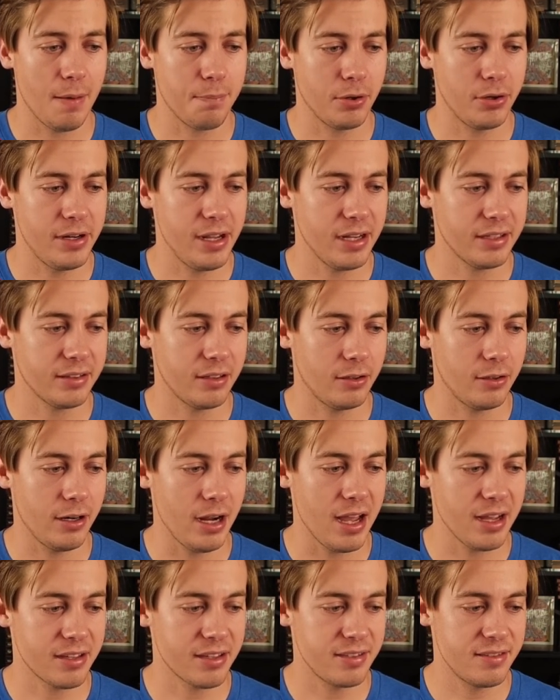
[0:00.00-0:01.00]
Dot predict
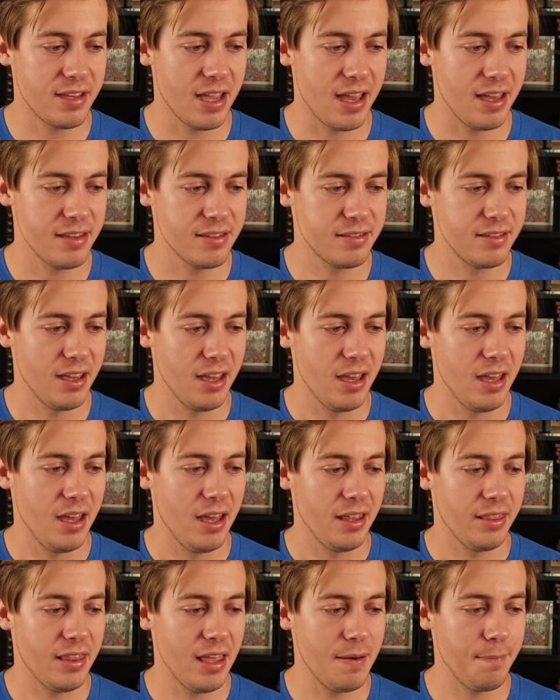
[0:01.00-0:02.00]
or X test,
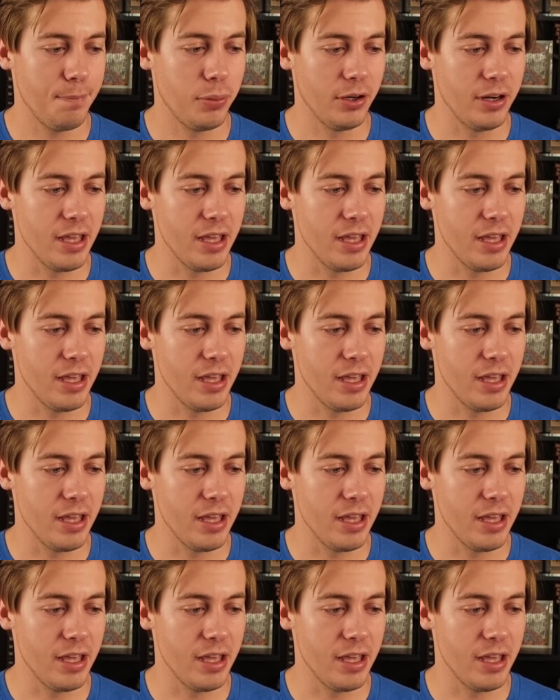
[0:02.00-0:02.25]
then